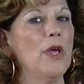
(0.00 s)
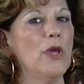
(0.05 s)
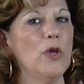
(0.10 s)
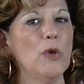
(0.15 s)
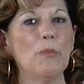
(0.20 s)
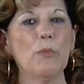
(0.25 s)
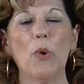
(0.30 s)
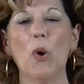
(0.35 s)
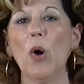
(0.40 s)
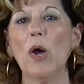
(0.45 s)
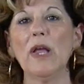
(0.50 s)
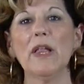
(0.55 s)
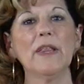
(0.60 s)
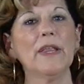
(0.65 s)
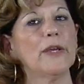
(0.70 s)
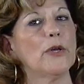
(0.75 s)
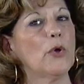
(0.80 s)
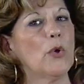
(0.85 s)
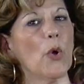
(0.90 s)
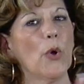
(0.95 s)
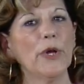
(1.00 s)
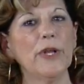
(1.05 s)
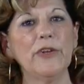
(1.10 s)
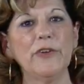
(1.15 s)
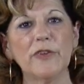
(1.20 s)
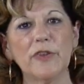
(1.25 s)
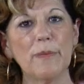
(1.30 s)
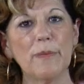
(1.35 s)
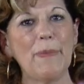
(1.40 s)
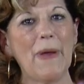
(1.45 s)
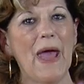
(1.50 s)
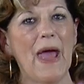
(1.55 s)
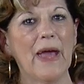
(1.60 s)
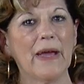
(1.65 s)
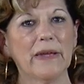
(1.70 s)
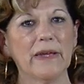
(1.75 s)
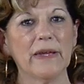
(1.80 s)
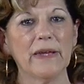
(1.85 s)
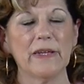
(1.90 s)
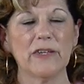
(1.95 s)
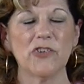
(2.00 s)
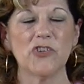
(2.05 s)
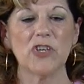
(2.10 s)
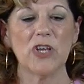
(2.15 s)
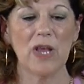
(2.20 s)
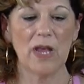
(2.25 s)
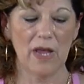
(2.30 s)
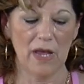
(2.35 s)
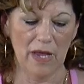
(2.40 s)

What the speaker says: You boil it according package,